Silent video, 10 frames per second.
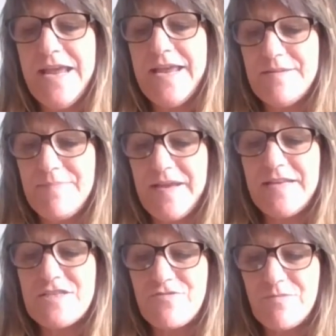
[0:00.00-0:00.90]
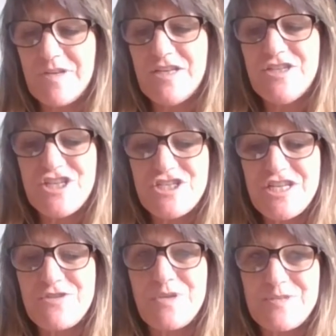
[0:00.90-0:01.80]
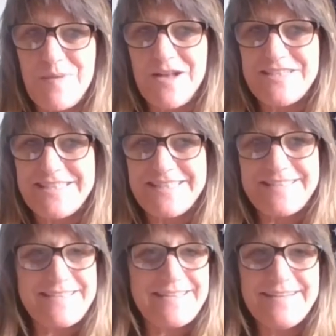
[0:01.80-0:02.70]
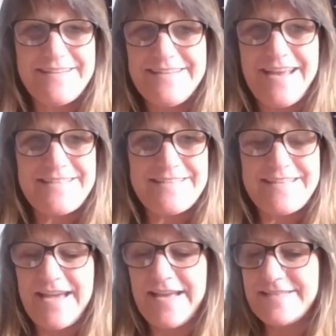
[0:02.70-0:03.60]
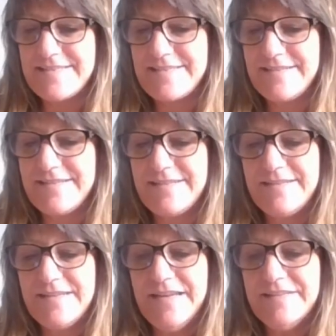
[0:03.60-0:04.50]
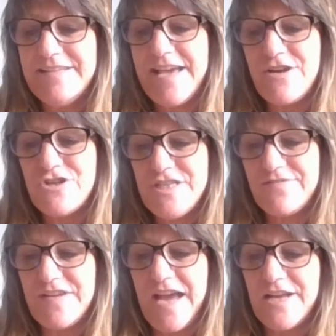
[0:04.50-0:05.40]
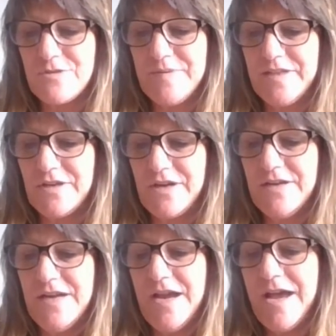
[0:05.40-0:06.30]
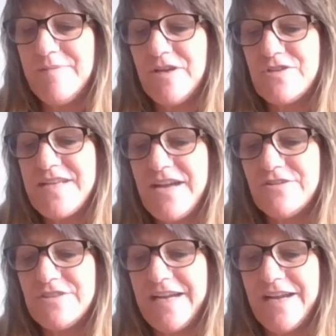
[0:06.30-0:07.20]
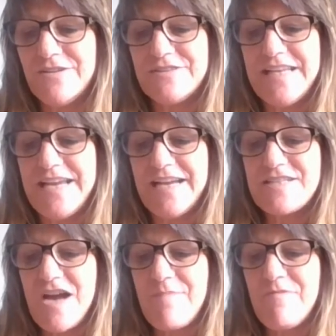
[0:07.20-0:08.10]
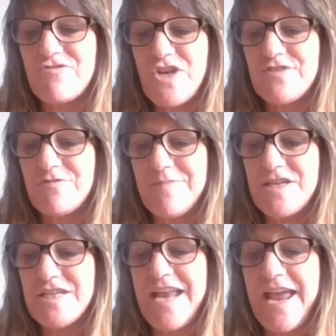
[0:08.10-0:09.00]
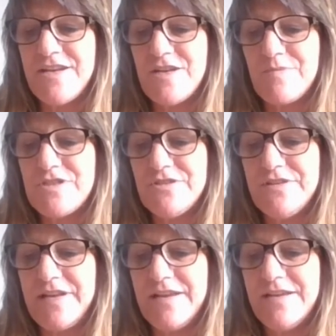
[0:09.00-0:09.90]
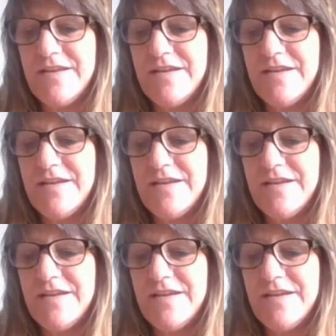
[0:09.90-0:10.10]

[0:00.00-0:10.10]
Independence from conditioned responses. Yes, yes. The energy of caterpillar appears heralding a time of transformation and opportunity.